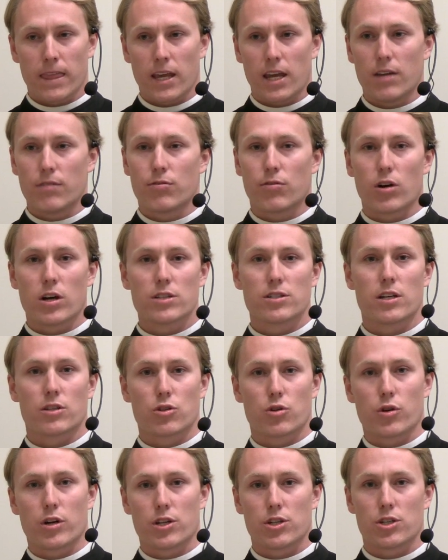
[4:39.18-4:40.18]
And for us as
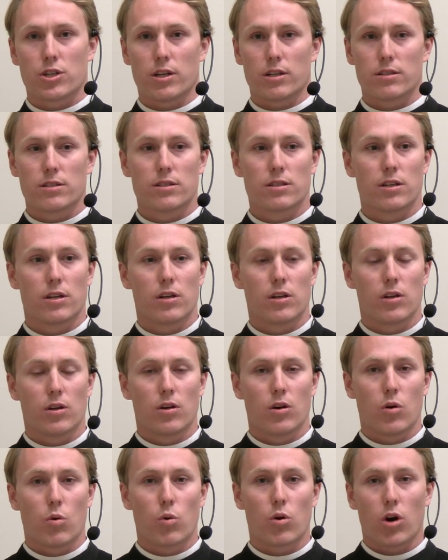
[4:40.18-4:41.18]
Christians,
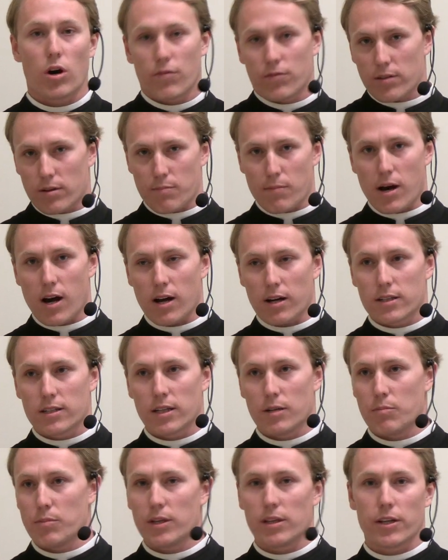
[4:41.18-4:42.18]
we're often mocked
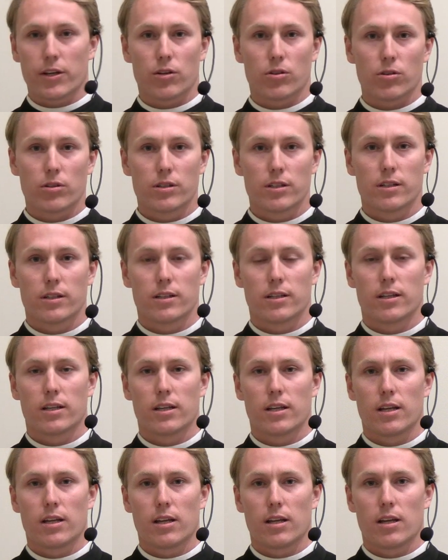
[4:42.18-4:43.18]
and belittled.
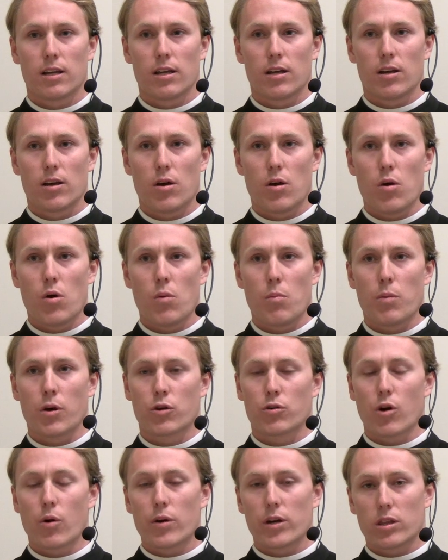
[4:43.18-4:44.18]
But
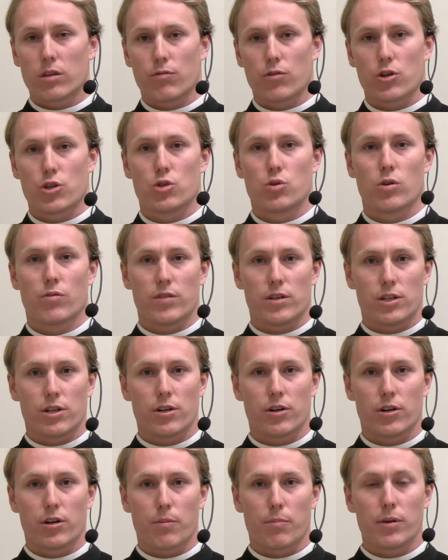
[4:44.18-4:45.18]
growing in the virtue of
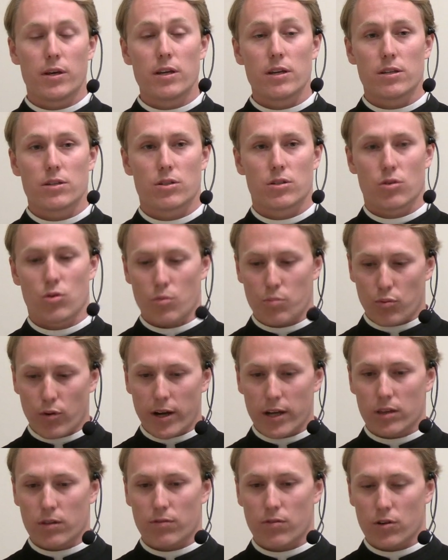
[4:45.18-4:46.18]
interior peace through
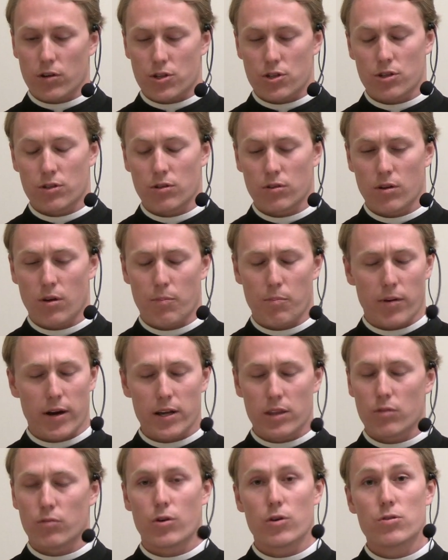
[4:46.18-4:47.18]
praying
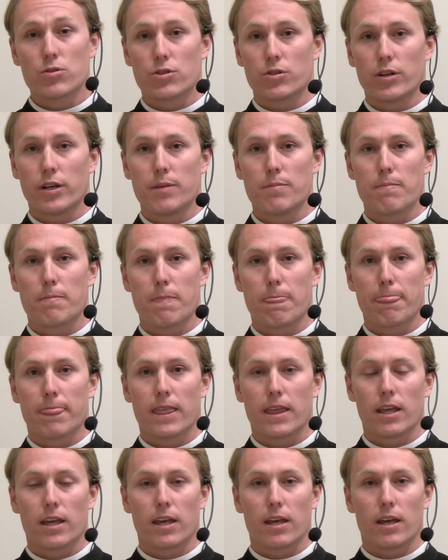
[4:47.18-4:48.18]
the Rosary
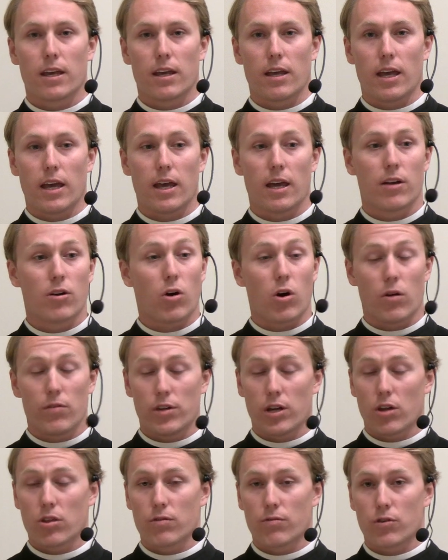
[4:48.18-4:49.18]
and all
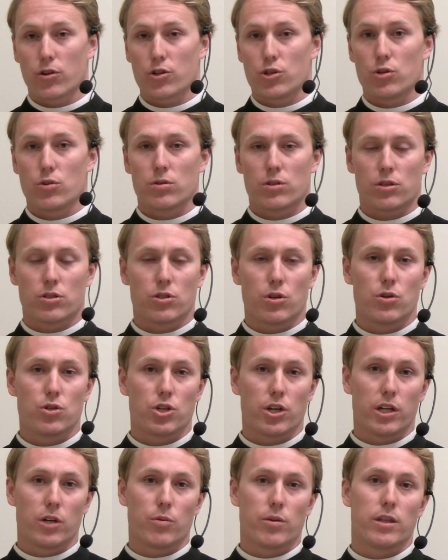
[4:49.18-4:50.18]
the other virtues
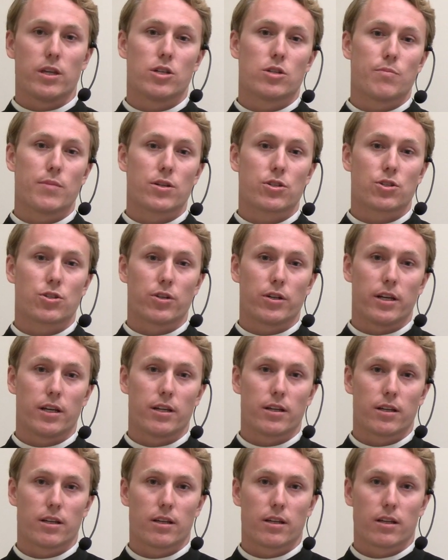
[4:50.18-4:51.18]
associated with each mystery
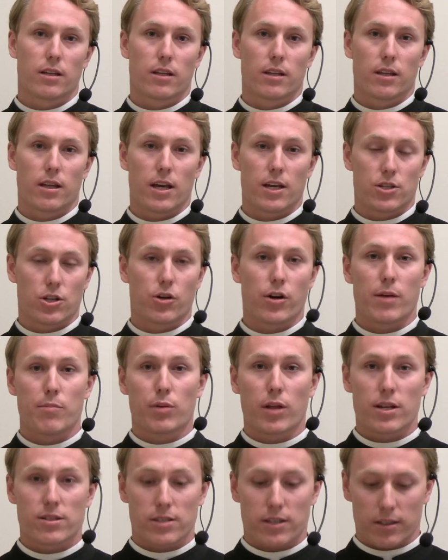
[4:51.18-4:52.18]
is a great
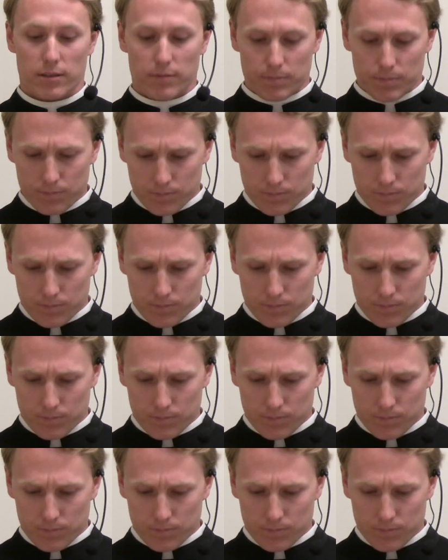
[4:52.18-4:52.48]
blessing.